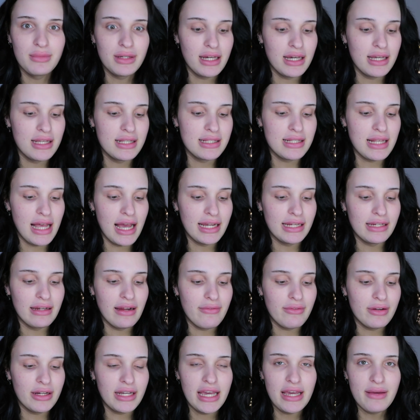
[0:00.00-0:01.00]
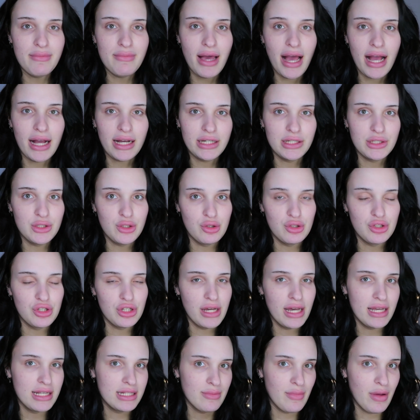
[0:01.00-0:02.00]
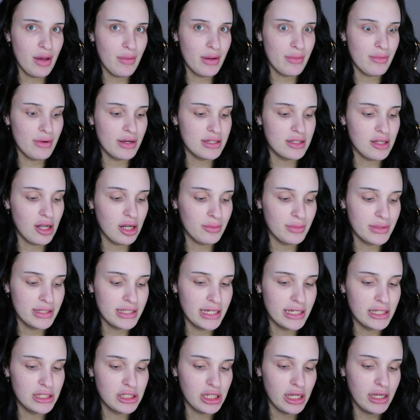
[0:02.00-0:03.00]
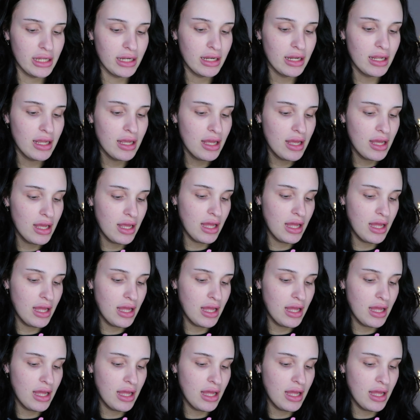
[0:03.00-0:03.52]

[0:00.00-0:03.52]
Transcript: because I never came back and told you guys about my breast augmentation.